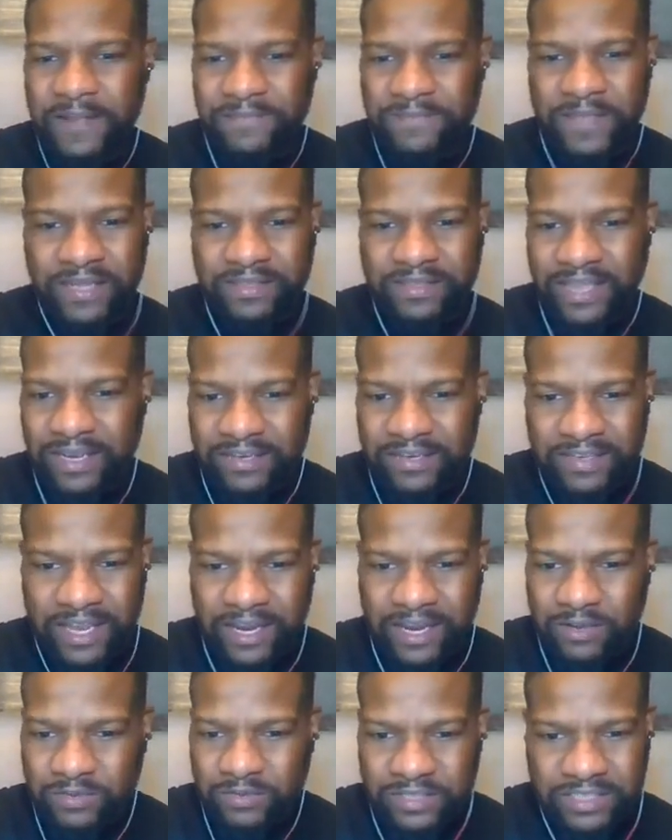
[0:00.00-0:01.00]
They
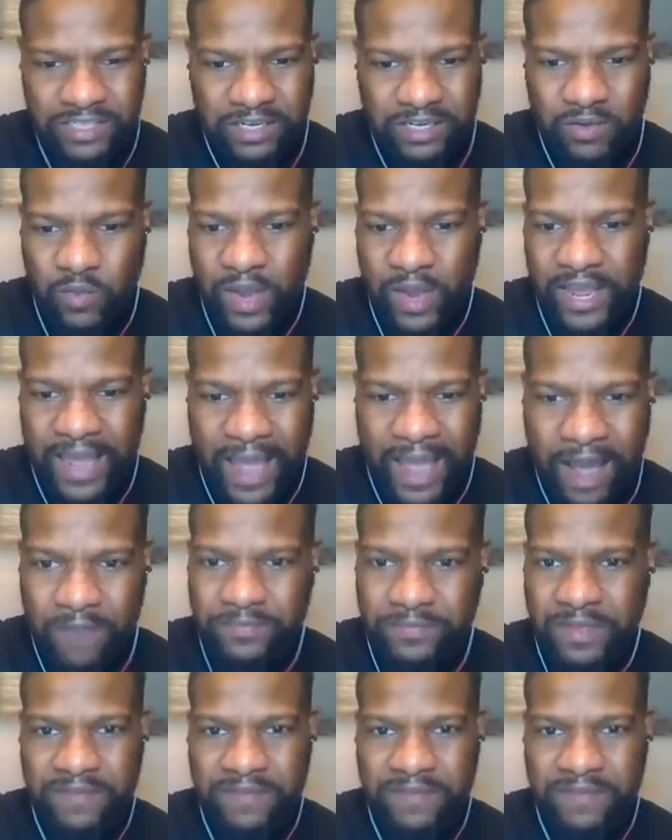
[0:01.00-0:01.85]
don't see a way out.